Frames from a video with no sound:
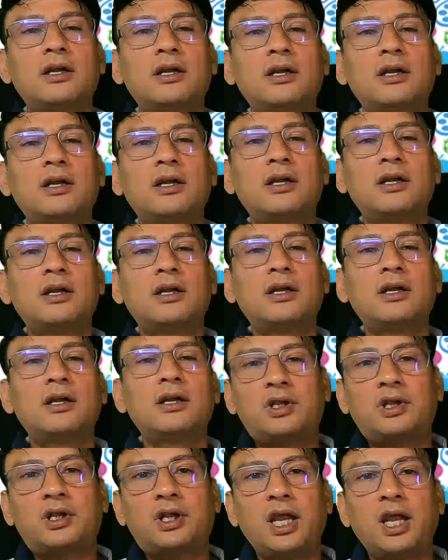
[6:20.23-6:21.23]
to
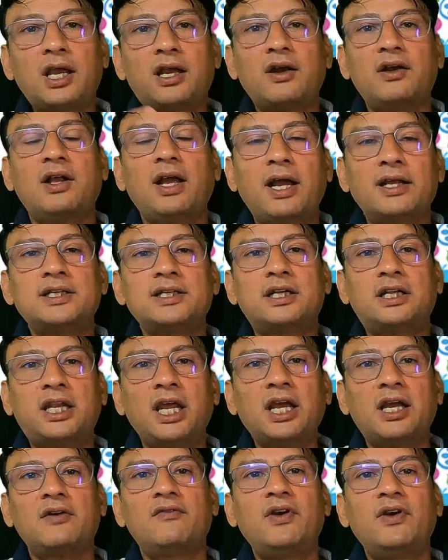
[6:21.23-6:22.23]
take as a
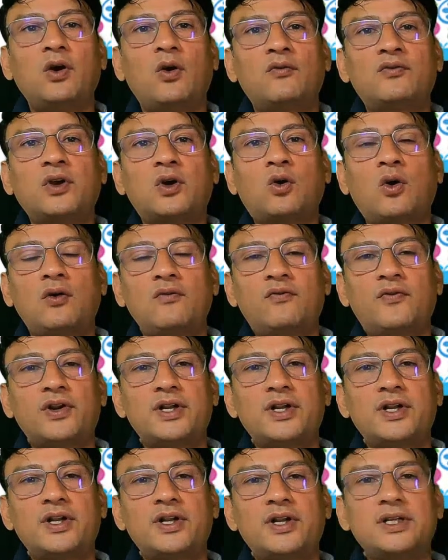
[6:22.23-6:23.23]
takeaway of the
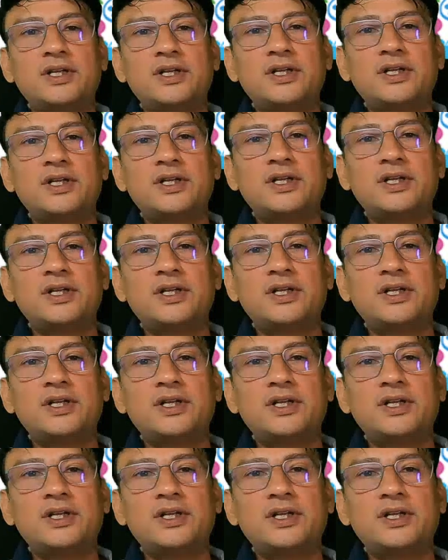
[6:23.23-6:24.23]
conference, of the
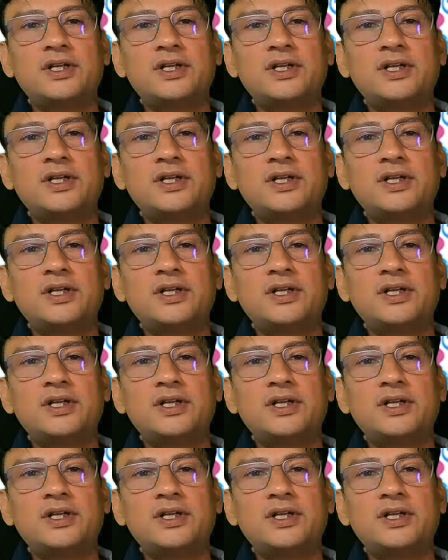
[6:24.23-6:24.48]
meeting.